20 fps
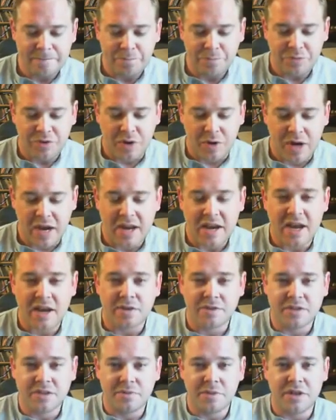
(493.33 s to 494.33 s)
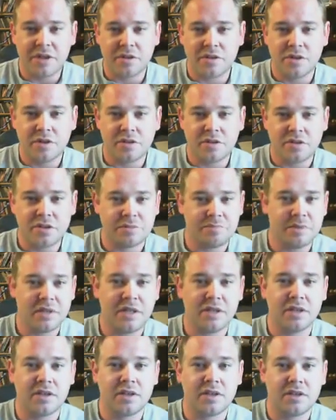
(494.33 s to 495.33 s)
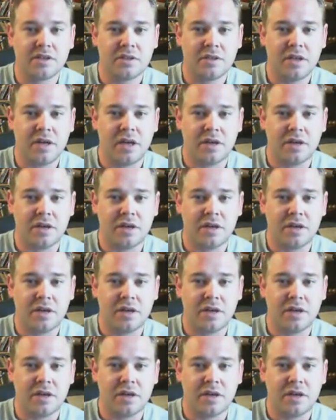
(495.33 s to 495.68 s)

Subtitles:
So I don't see why there couldn't just be a little